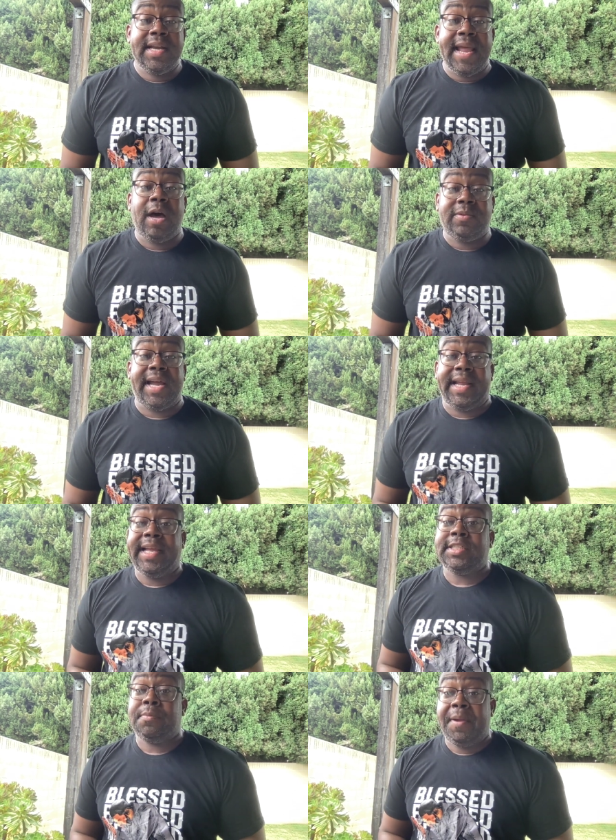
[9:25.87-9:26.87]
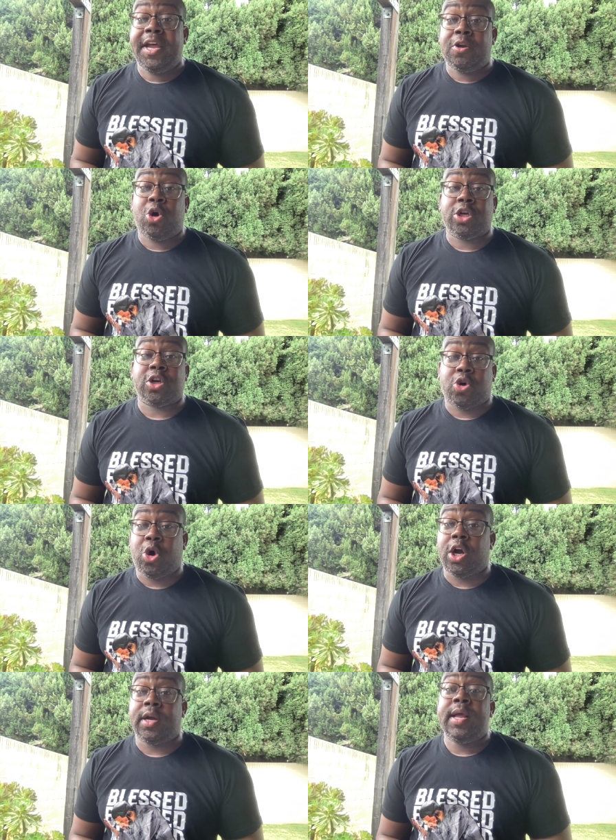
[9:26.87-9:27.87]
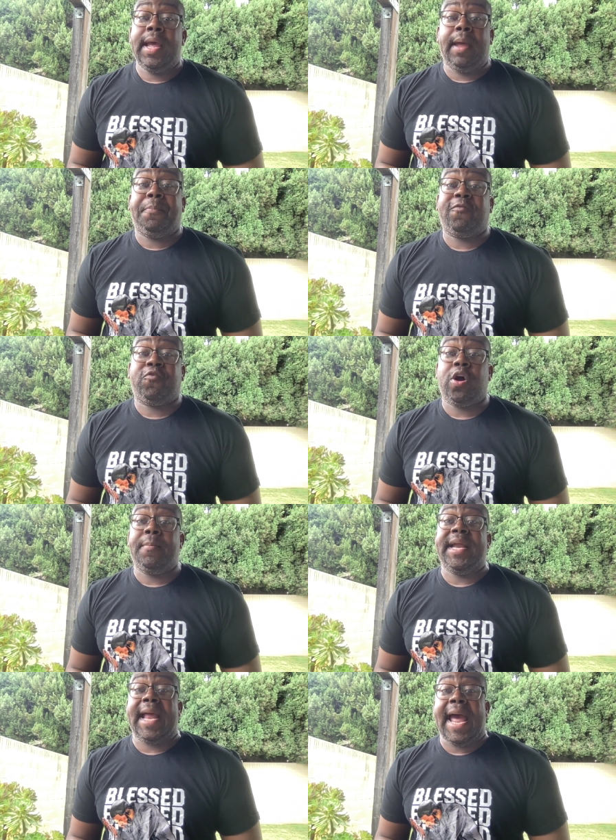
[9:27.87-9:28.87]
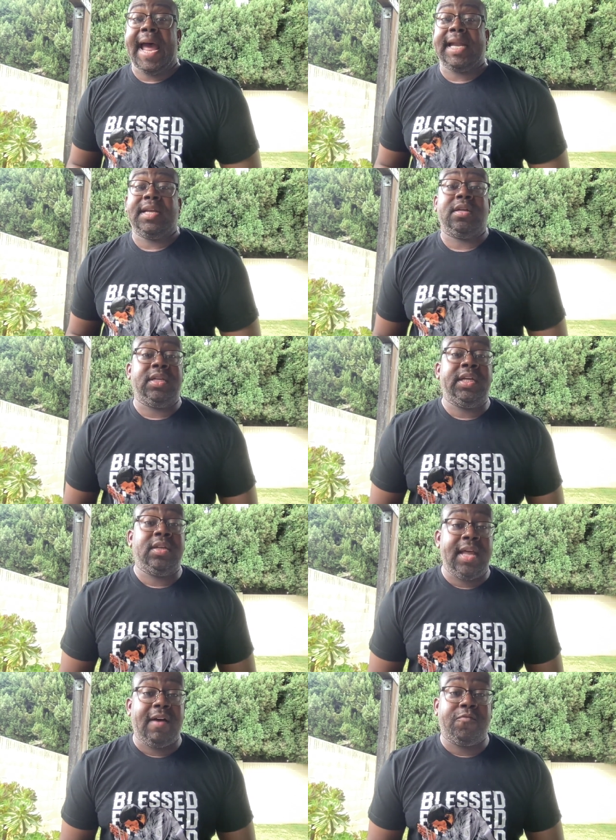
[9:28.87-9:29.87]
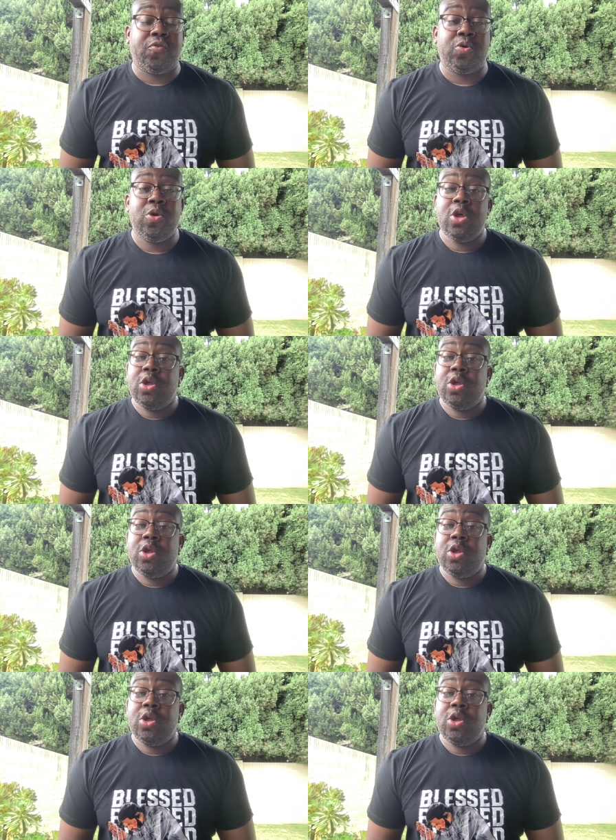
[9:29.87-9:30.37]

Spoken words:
now that he's been on the court and performing at an elite level.